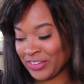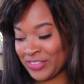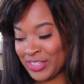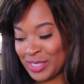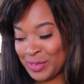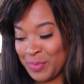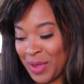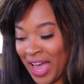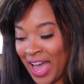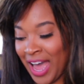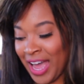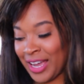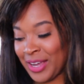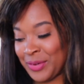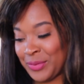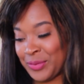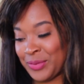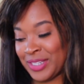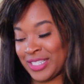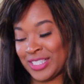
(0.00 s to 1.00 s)
of this
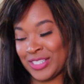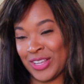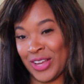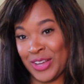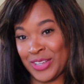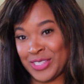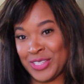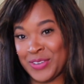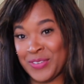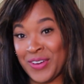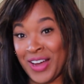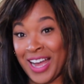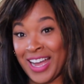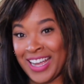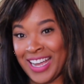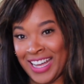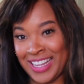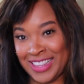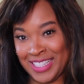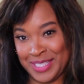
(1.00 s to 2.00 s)
bag, which is also why I
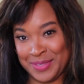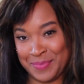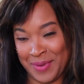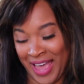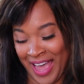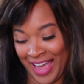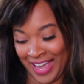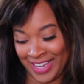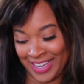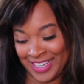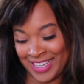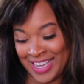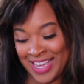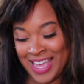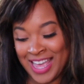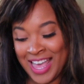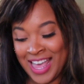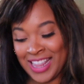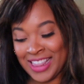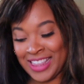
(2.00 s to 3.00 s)
got this bag.
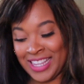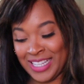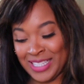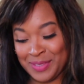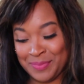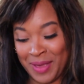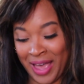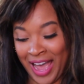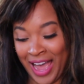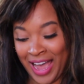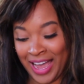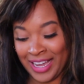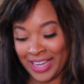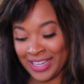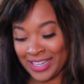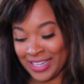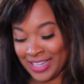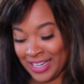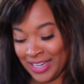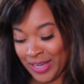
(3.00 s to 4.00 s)
This
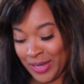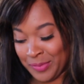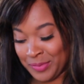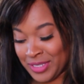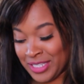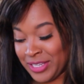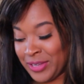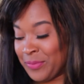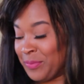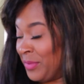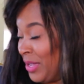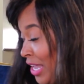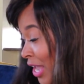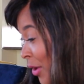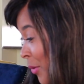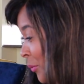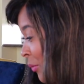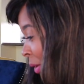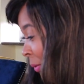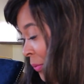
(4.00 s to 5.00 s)
bag, to
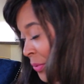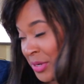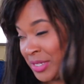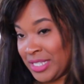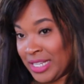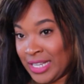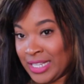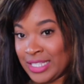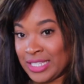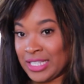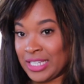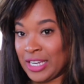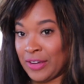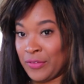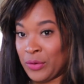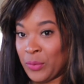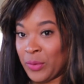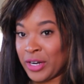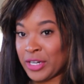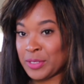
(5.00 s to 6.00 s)
me, represents The
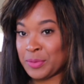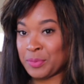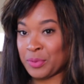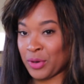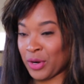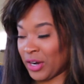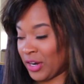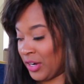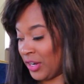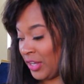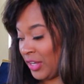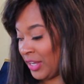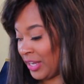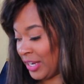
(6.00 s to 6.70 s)
Devil Wears Prada.